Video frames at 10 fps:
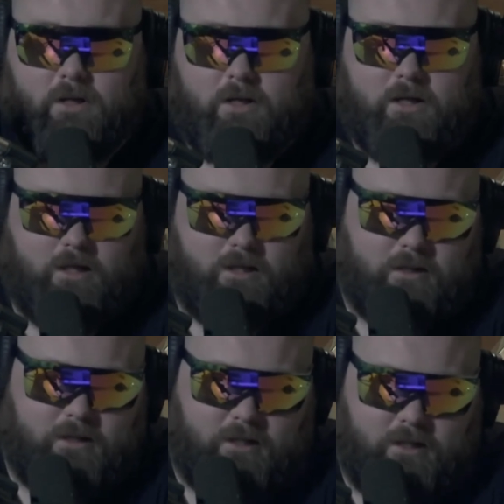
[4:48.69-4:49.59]
in
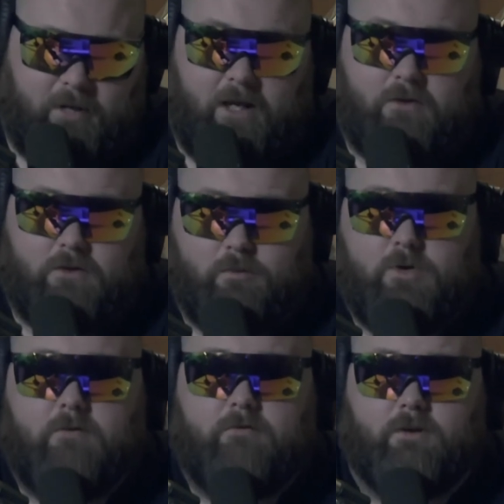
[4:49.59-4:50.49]
the Panther
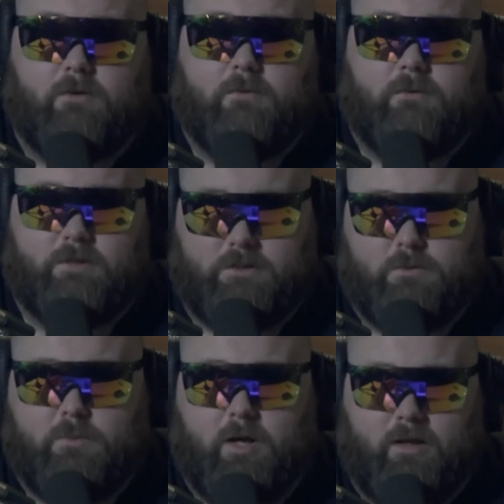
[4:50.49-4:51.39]
preview since we're
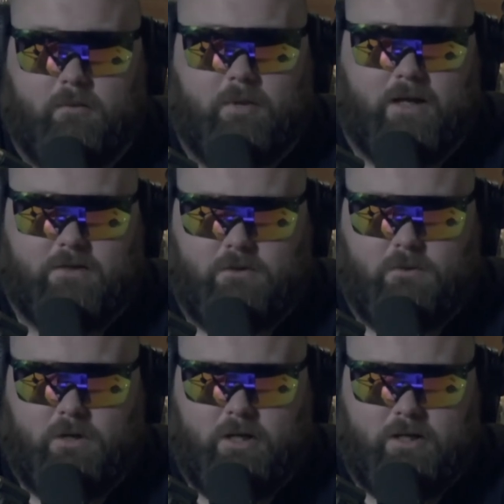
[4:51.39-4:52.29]
playing them next, so we'll
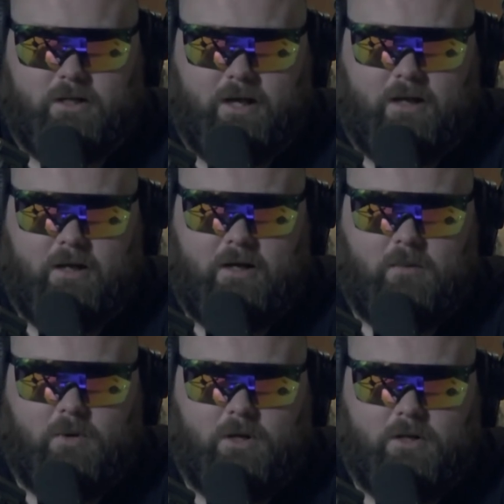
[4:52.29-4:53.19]
get into that.
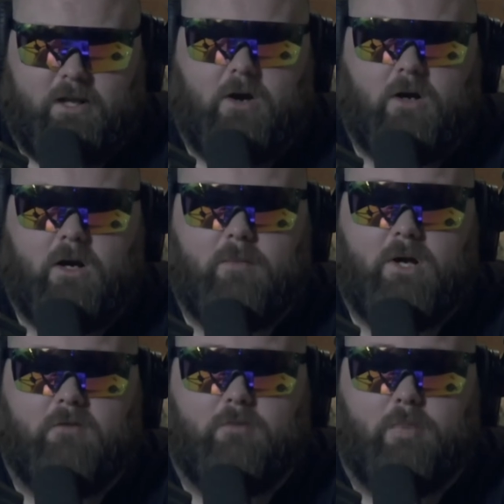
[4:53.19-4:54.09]
But they are coming
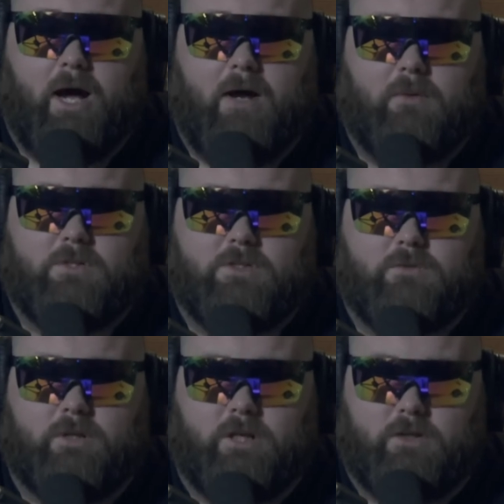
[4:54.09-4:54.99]
off a bye, which is
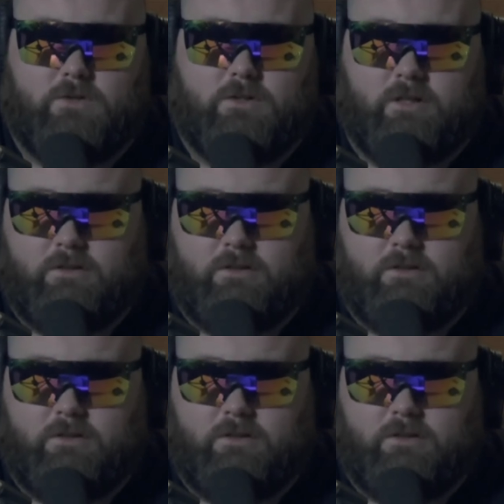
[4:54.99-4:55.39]
really interesting. So we